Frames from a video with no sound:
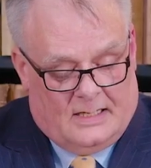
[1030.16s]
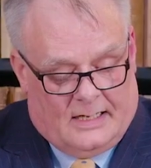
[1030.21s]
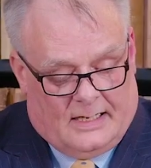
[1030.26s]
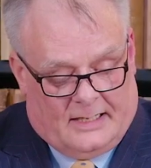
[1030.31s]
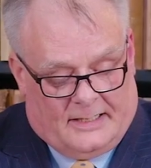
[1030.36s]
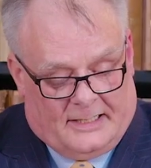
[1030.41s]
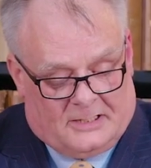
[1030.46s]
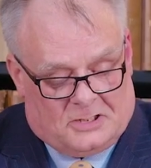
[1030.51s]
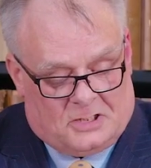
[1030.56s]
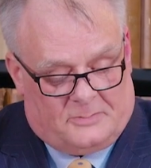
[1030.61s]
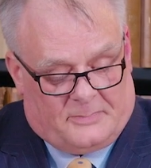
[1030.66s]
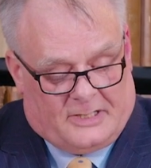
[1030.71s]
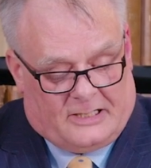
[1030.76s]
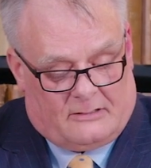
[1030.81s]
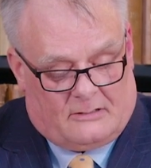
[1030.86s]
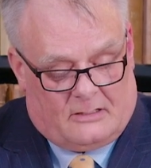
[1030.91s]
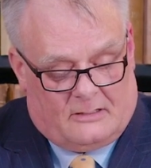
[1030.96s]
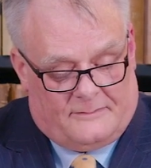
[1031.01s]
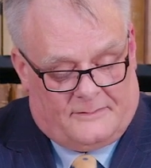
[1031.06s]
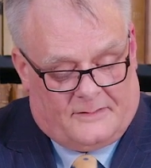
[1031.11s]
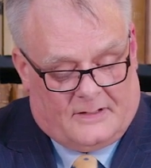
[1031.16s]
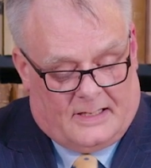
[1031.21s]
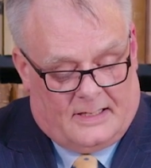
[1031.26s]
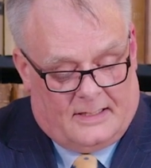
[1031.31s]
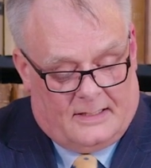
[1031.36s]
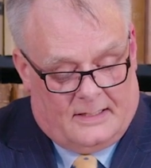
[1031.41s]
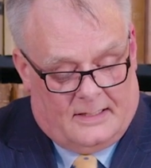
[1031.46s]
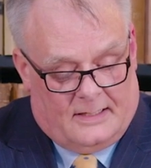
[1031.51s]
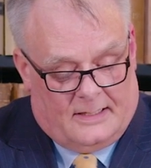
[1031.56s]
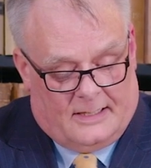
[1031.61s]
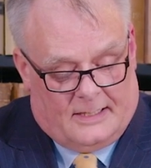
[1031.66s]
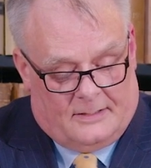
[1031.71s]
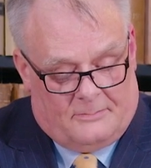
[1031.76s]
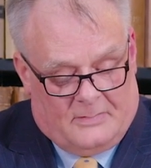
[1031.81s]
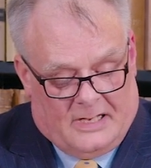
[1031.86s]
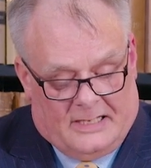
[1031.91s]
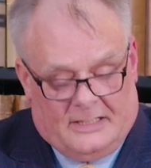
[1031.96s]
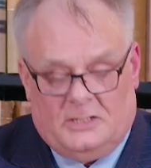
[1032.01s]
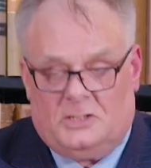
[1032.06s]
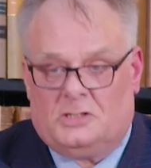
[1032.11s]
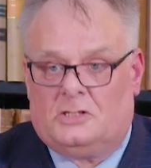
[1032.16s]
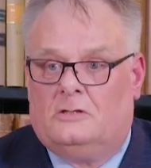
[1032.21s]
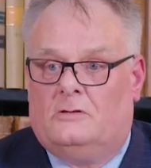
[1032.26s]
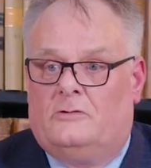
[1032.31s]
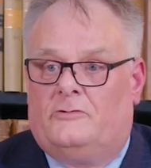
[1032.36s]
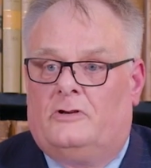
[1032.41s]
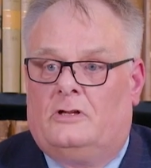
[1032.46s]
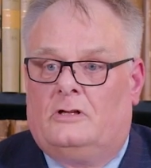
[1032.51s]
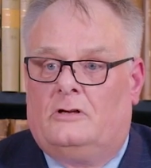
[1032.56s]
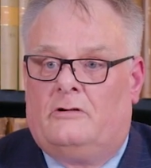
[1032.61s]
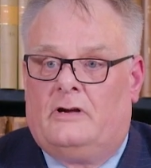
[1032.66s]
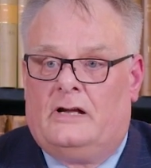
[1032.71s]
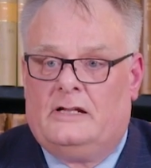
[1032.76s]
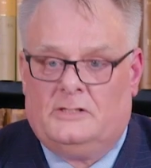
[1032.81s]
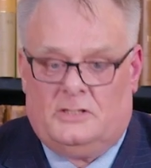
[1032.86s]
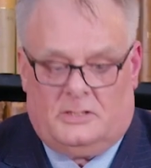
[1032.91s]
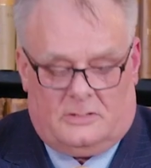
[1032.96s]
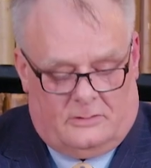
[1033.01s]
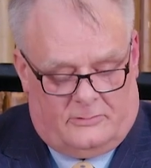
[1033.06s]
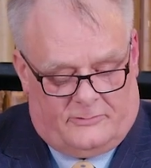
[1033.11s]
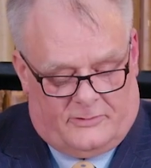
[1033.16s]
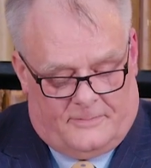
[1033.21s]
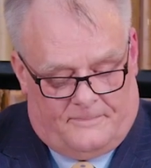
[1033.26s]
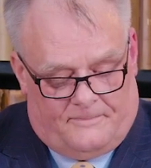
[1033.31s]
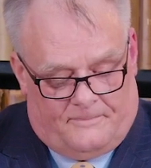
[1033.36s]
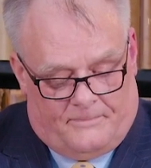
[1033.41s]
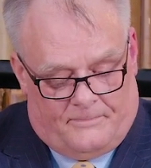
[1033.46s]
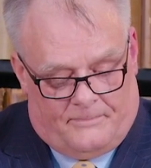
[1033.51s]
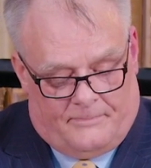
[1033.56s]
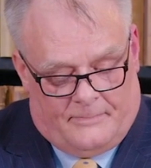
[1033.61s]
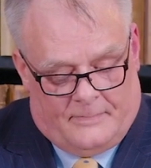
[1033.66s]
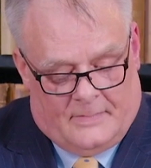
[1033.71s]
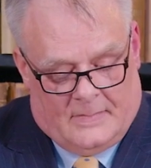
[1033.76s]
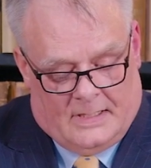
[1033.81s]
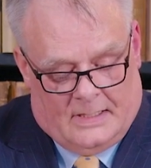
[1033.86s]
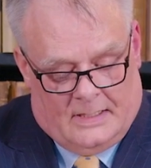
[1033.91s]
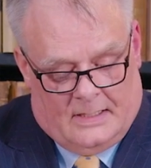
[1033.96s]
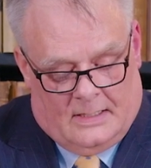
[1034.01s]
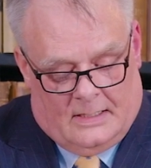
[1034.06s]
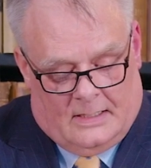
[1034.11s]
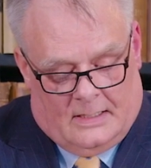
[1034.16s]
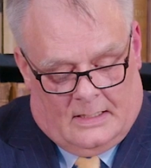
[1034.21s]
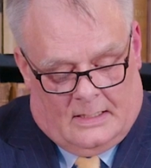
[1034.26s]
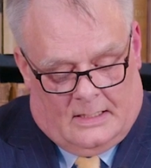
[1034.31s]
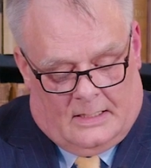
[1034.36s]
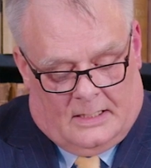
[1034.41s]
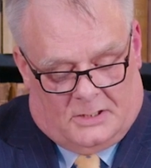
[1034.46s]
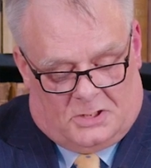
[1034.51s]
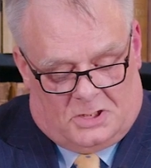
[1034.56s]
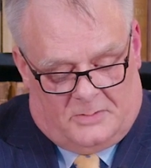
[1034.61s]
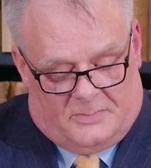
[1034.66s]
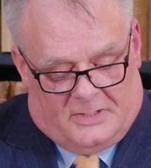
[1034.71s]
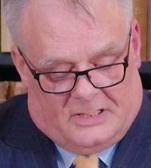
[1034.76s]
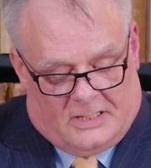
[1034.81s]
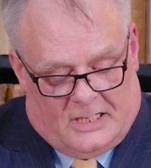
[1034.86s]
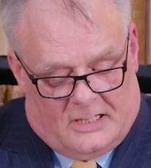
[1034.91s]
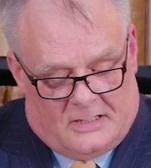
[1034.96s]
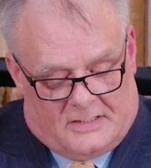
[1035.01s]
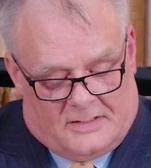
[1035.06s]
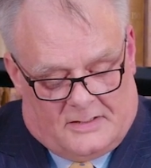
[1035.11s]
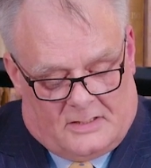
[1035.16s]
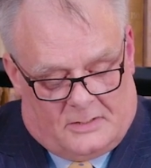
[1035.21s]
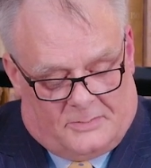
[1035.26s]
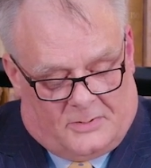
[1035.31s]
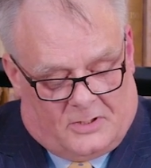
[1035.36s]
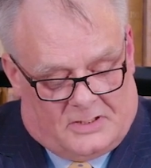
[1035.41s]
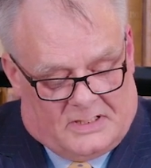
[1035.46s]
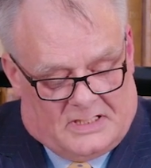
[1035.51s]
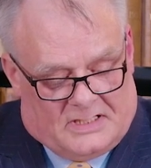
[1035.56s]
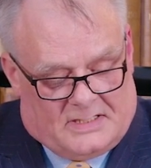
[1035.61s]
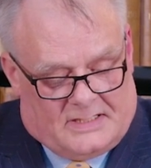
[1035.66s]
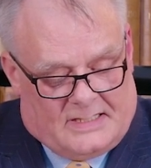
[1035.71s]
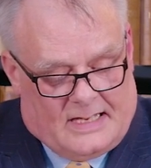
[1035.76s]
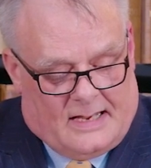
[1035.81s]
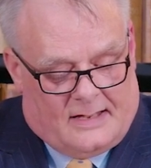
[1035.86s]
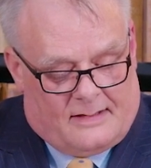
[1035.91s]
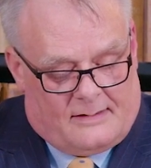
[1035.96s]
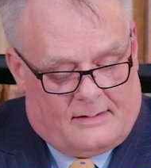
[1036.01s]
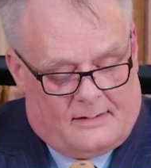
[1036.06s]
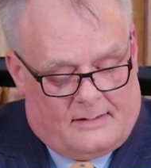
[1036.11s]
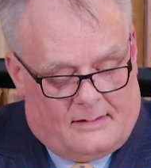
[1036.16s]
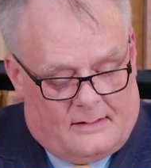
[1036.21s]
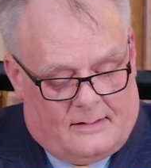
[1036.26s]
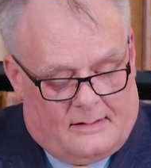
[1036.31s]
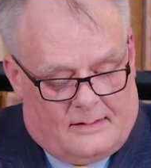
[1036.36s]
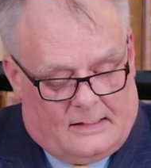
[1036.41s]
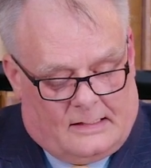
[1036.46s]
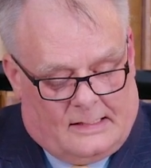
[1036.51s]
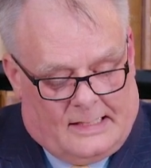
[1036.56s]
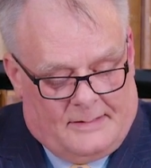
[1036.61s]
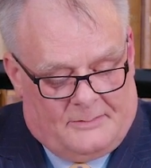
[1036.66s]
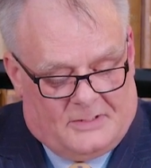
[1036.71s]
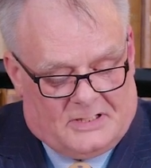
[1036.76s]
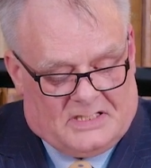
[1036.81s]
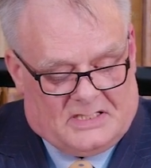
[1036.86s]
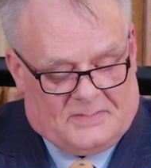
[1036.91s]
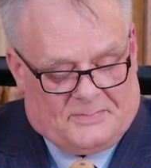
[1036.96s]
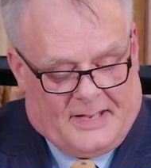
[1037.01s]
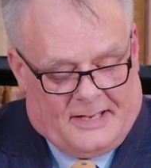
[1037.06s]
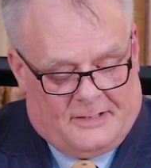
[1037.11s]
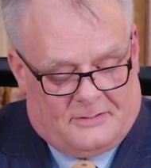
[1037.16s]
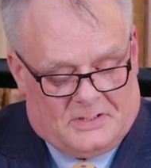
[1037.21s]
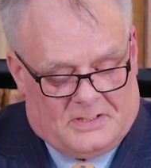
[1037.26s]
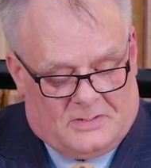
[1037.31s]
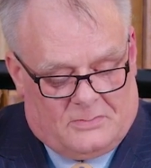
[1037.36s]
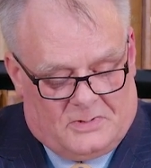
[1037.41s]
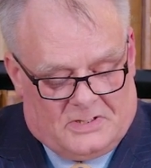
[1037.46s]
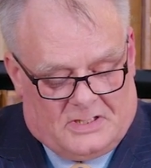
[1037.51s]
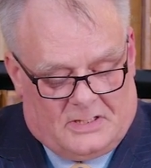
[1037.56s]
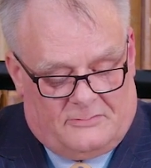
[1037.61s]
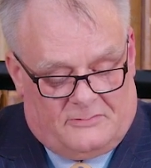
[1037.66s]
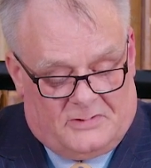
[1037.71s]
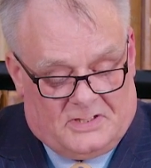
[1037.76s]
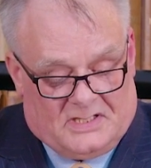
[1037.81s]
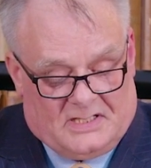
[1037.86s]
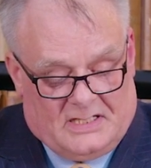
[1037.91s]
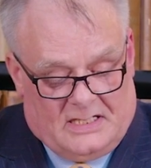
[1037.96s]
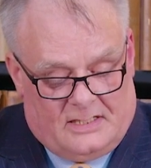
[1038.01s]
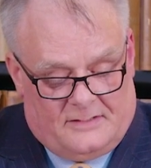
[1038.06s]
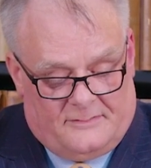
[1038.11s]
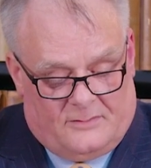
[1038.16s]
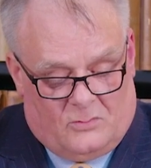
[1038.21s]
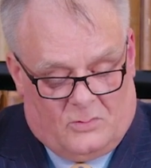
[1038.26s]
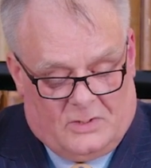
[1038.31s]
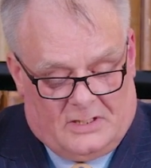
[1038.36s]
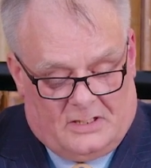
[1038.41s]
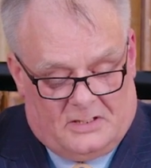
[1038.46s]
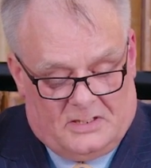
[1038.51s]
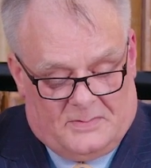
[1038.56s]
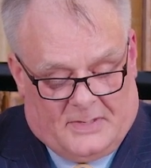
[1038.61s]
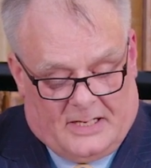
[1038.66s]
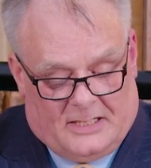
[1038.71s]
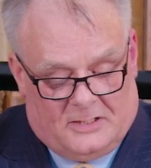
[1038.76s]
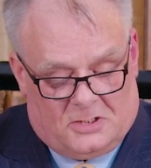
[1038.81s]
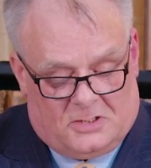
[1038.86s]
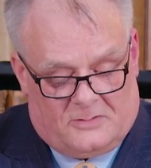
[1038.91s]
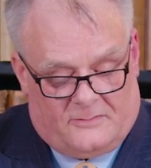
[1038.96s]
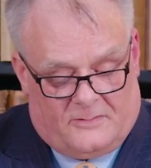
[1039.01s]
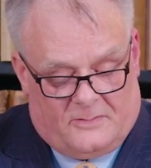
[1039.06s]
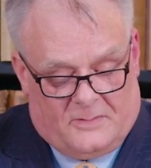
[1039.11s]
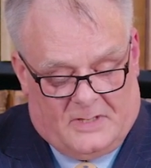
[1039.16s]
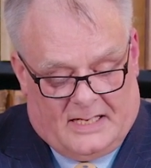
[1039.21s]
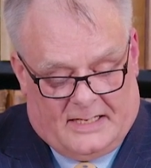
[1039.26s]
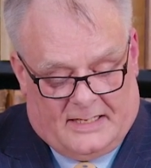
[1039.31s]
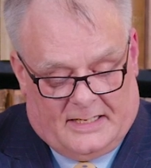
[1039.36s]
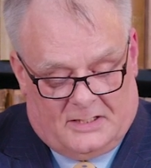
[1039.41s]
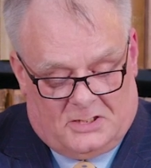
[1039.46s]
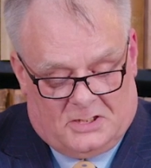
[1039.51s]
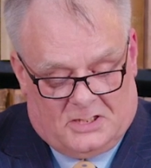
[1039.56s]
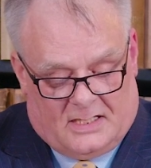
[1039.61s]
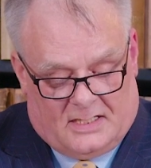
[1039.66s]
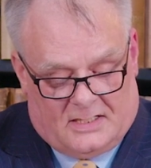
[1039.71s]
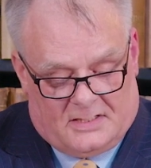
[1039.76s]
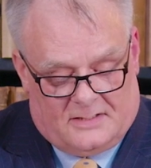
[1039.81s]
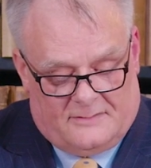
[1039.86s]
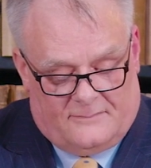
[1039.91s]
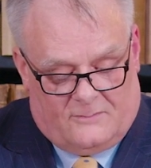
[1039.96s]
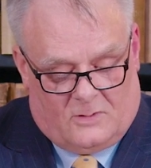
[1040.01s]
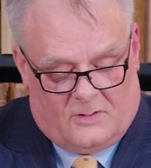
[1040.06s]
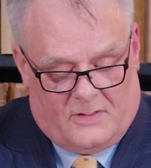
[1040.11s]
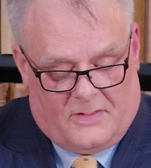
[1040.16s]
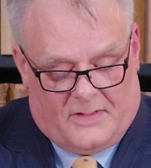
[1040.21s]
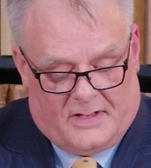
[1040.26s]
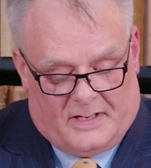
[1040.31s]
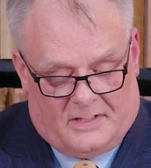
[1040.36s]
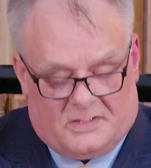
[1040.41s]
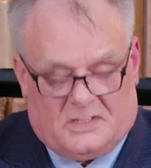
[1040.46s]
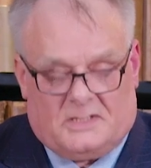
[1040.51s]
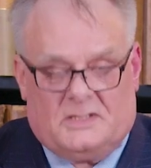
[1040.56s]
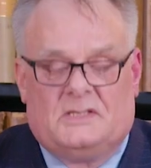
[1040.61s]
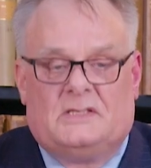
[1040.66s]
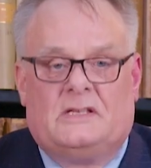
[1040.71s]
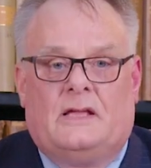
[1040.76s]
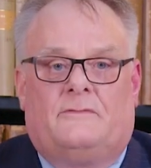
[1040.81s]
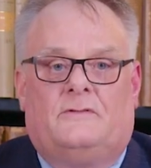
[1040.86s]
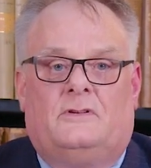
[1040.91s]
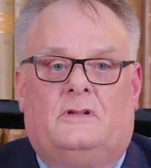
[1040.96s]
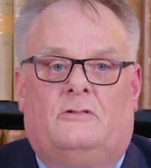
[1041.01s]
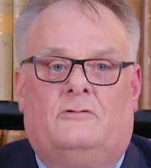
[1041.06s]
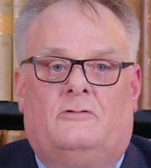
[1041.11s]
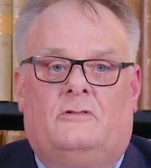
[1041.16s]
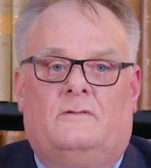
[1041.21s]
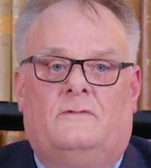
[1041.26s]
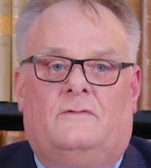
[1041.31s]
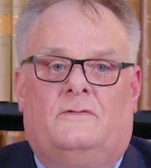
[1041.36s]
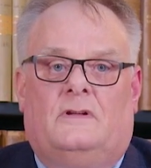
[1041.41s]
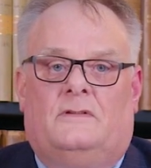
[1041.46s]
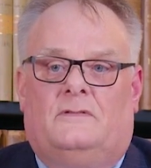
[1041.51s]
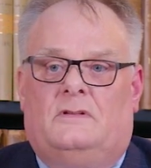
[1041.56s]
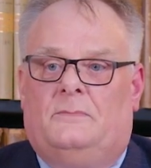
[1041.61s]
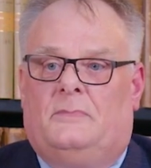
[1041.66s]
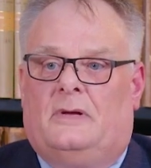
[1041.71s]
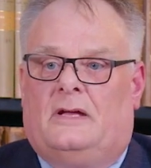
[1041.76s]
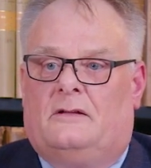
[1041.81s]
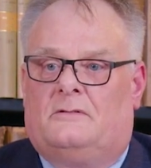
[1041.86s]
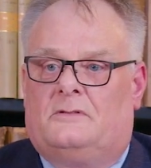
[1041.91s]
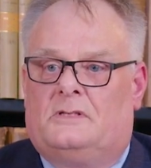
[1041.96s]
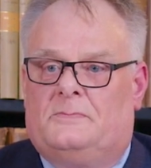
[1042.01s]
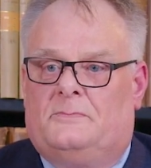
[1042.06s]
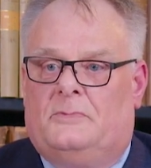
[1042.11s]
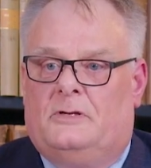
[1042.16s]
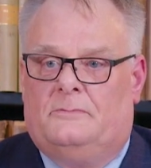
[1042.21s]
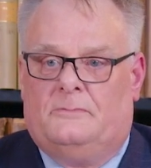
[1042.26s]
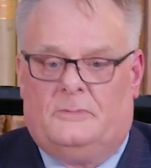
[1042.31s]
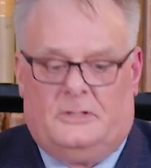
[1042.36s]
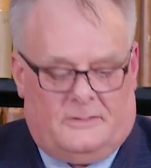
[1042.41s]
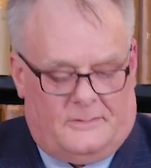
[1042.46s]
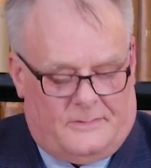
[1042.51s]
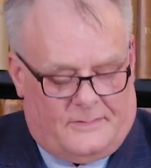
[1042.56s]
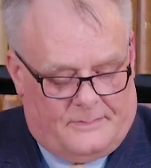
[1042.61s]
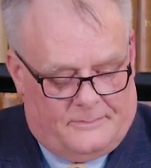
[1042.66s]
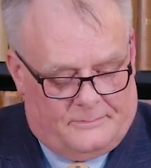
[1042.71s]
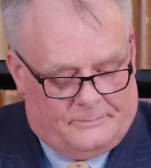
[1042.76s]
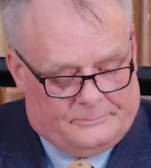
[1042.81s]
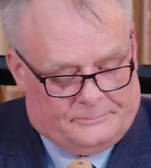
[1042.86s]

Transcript: an extramarital affair, and many children and grandchildren. It should be noted that upon his death, the claimant's spouse was in receipt of a widow's pension from the NHS of £1,750 per month.